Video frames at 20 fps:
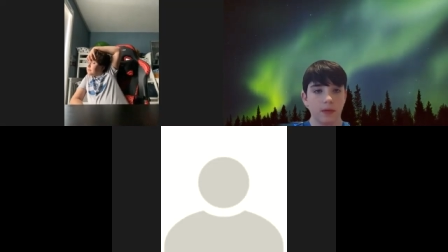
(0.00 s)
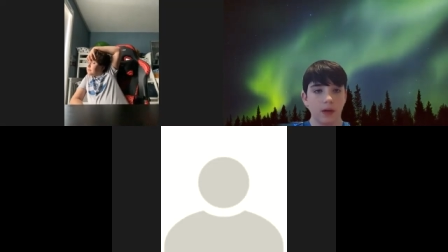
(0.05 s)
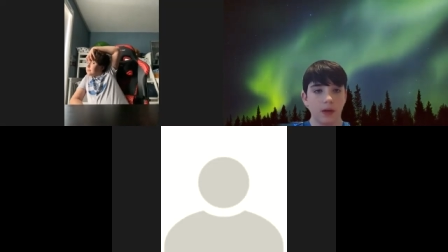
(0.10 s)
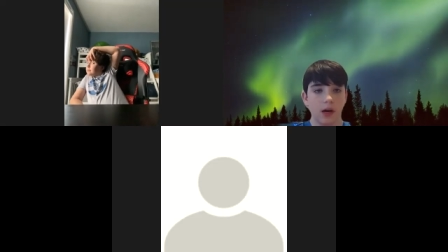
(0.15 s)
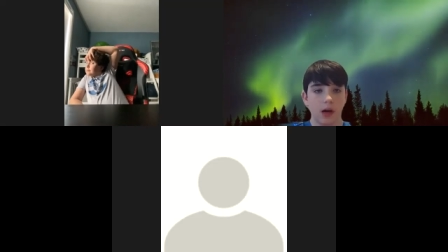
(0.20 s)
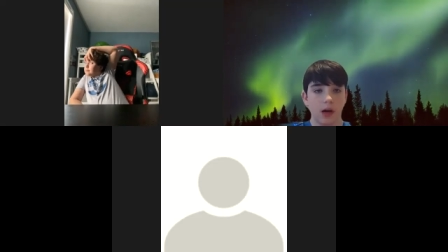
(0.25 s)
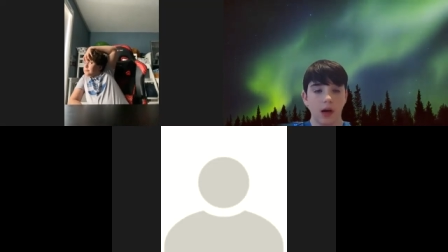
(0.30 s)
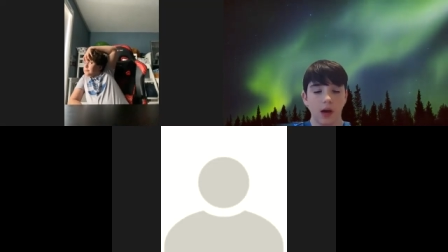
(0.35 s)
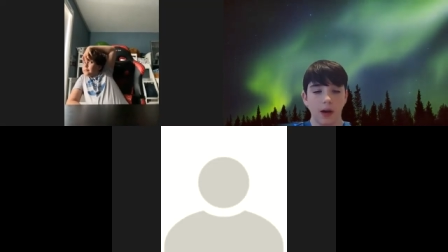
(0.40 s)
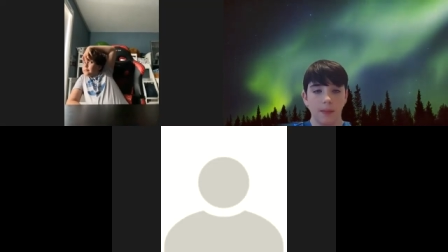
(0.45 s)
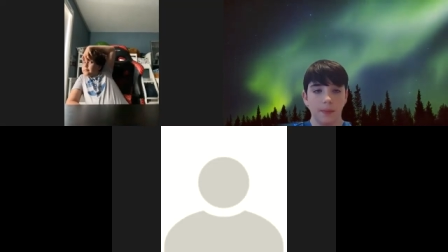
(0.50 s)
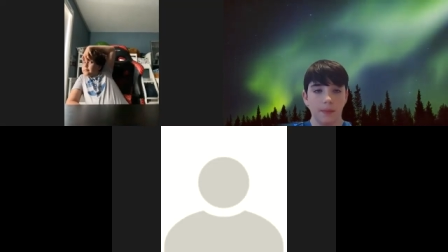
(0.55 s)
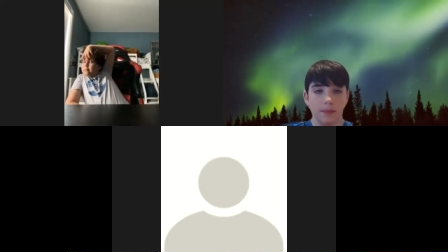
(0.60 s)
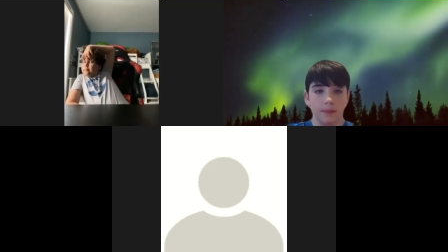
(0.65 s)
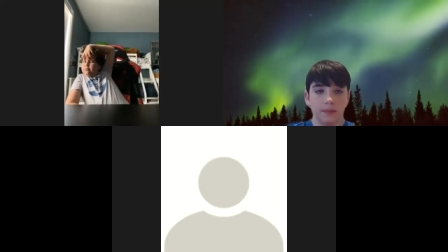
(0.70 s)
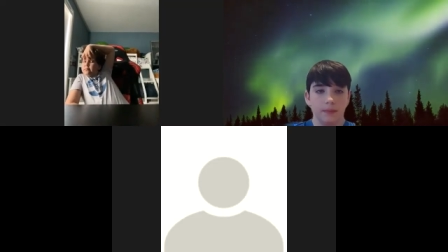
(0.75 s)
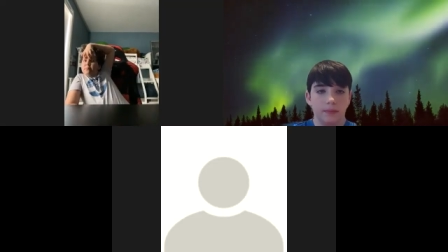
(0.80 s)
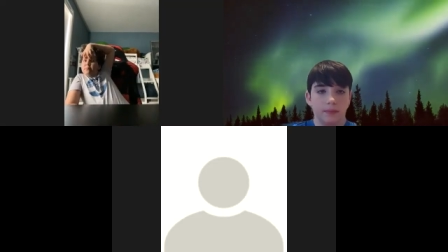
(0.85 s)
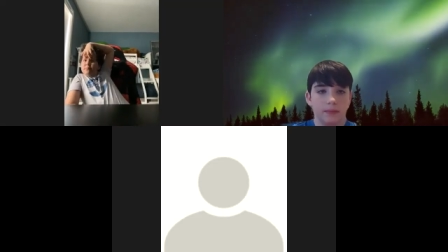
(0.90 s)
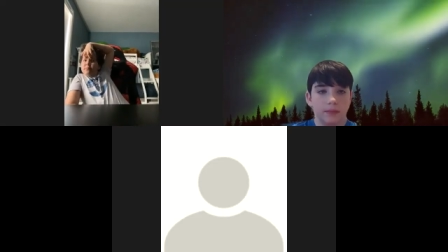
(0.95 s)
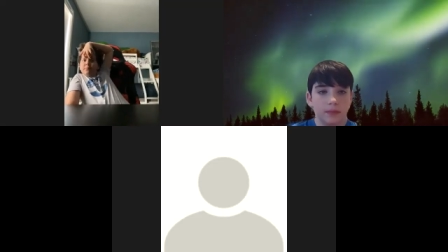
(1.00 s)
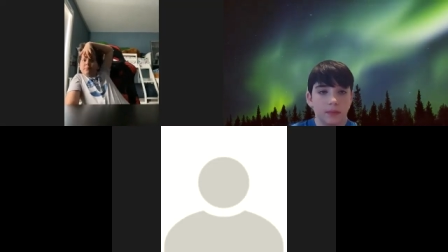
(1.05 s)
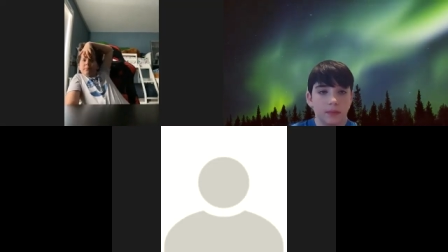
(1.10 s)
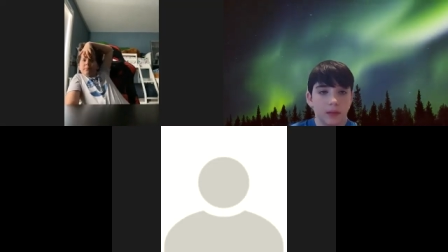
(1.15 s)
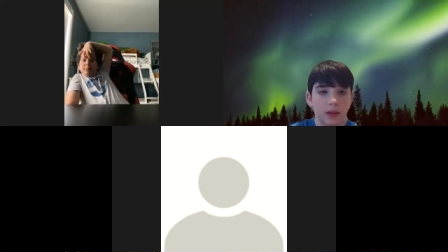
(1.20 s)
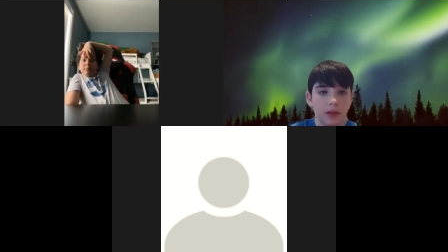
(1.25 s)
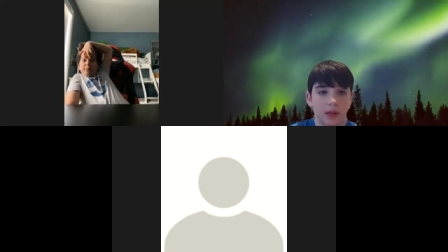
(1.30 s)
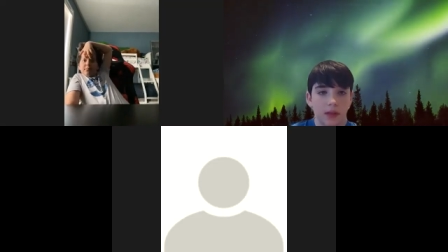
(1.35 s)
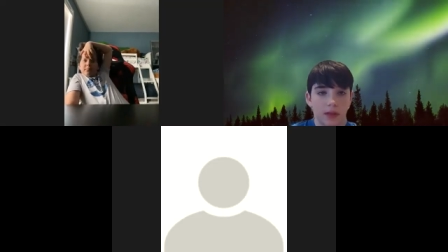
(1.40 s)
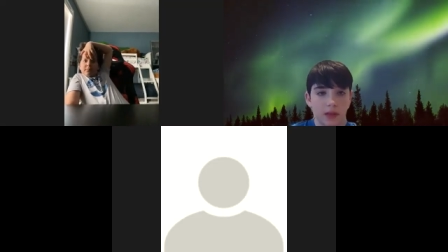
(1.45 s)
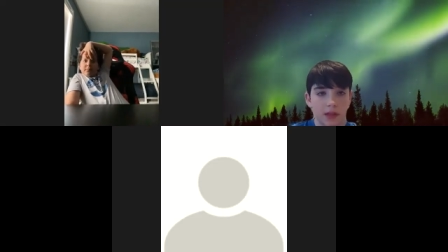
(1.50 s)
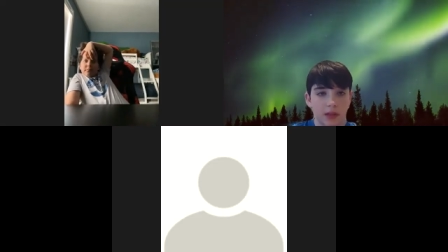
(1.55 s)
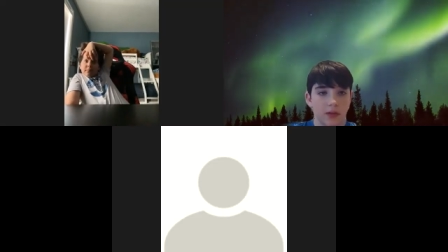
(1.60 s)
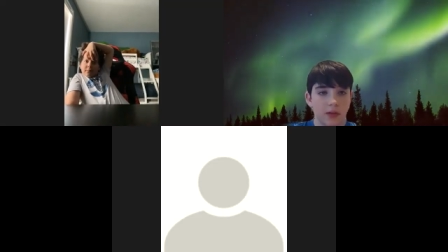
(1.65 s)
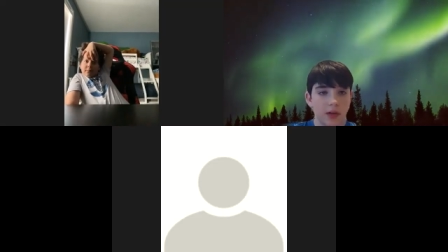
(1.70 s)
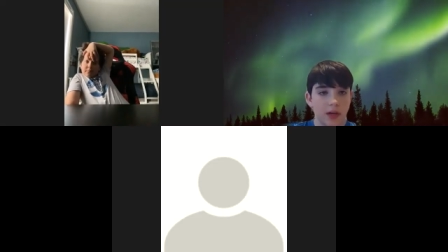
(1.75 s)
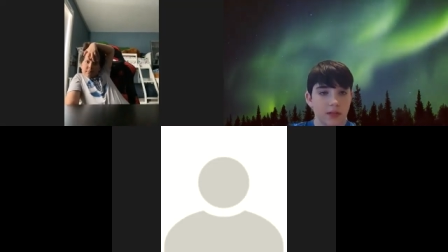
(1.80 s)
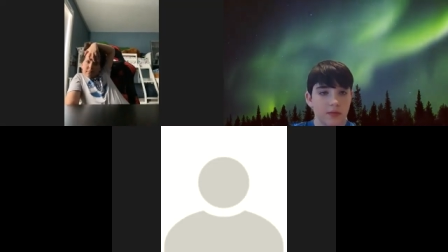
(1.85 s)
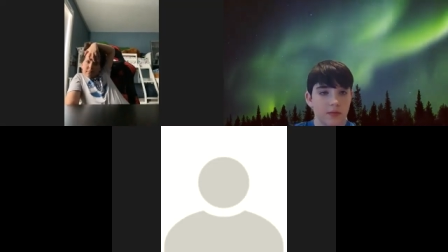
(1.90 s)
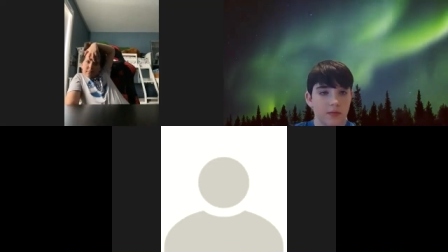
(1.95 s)
Um, thank you
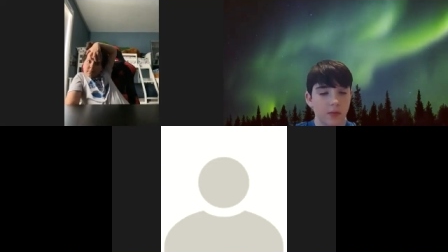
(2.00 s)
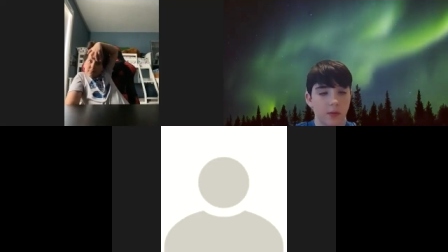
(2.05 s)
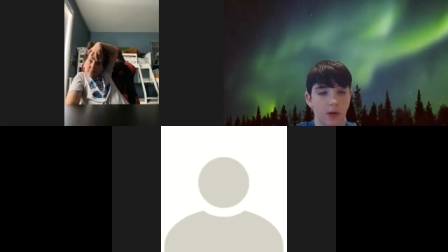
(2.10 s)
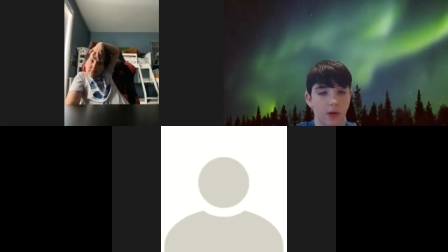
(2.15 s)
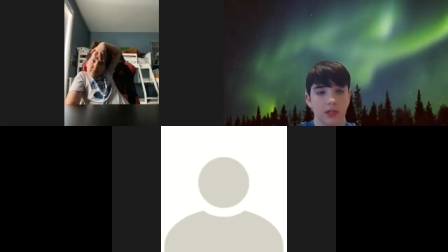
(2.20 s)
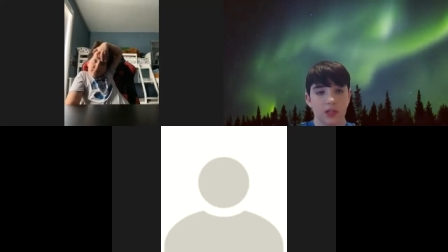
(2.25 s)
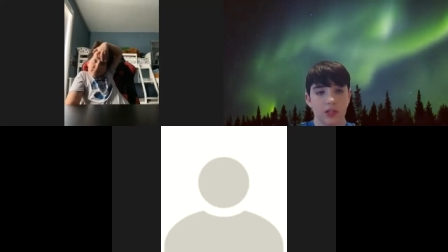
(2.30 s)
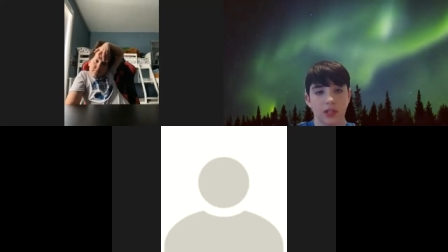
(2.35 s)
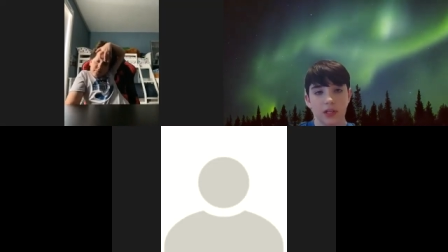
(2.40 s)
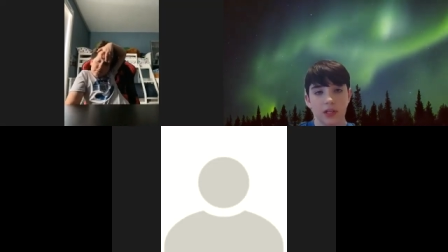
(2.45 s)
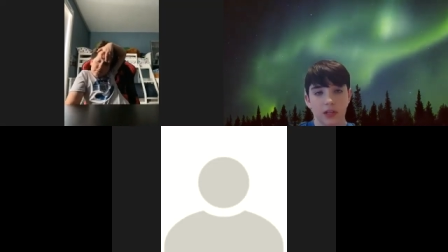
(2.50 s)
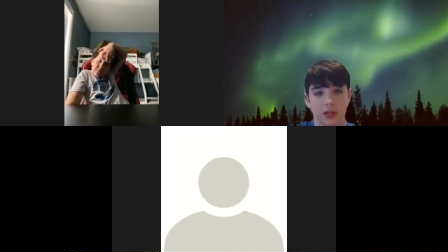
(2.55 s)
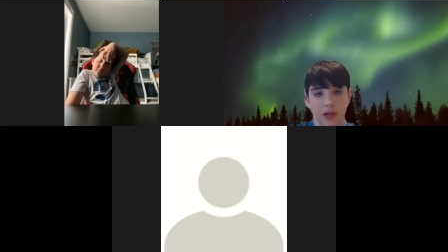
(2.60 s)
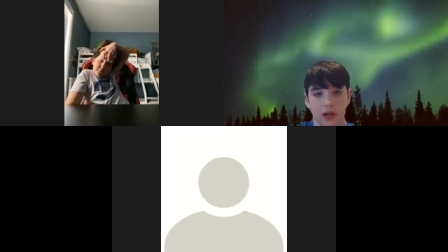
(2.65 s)
guys for watching.